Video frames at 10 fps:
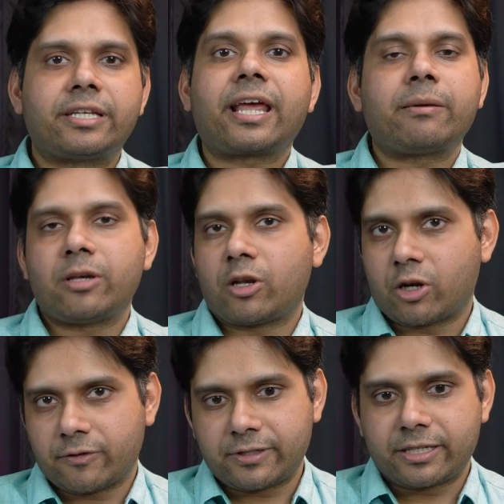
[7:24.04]
a
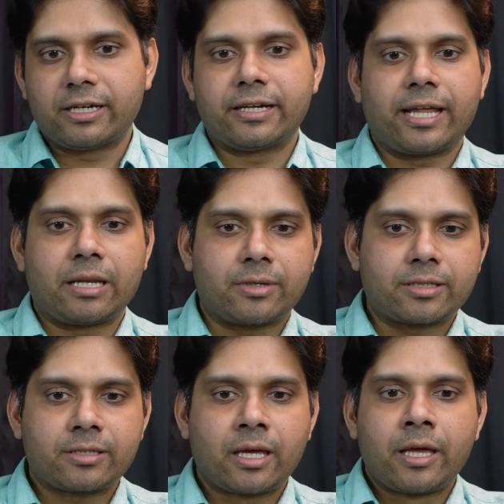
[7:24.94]
lot of ethical
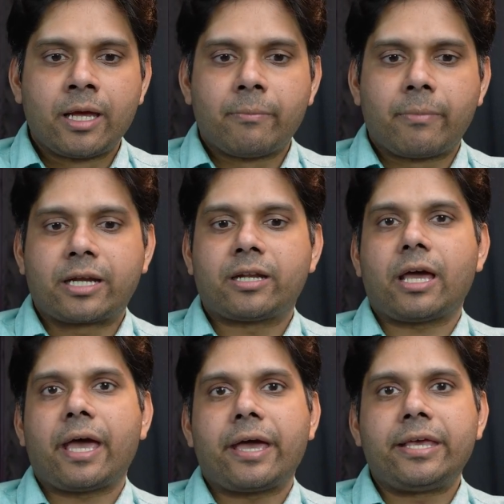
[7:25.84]
dilemmas.
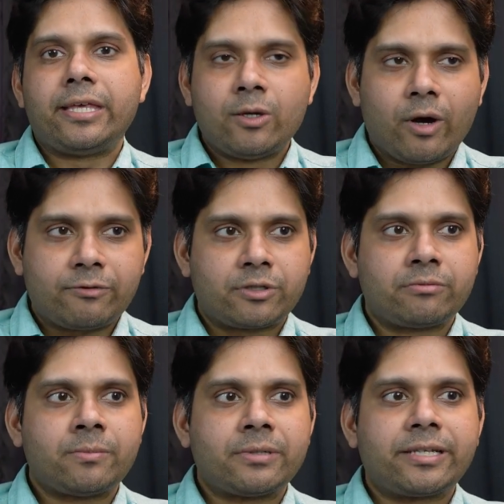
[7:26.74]
But you have to
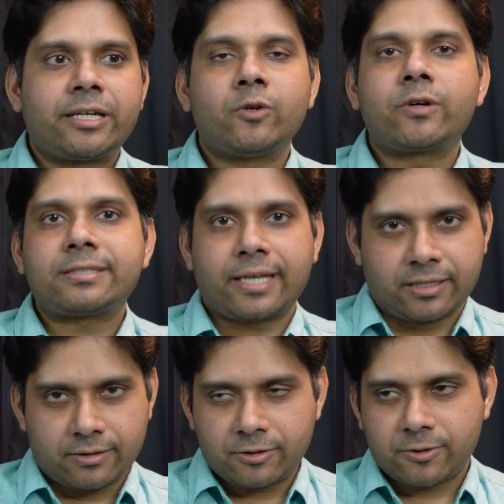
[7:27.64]
remember that you are a
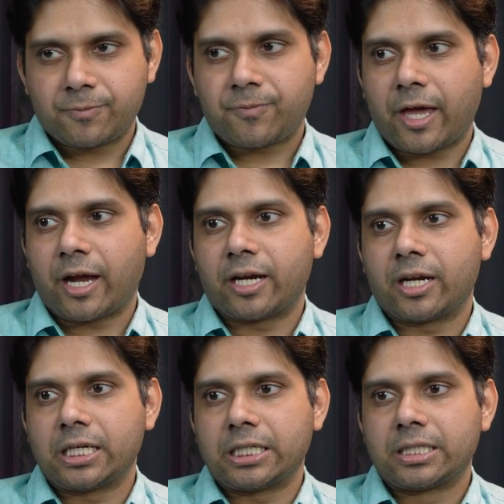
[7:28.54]
scientist, and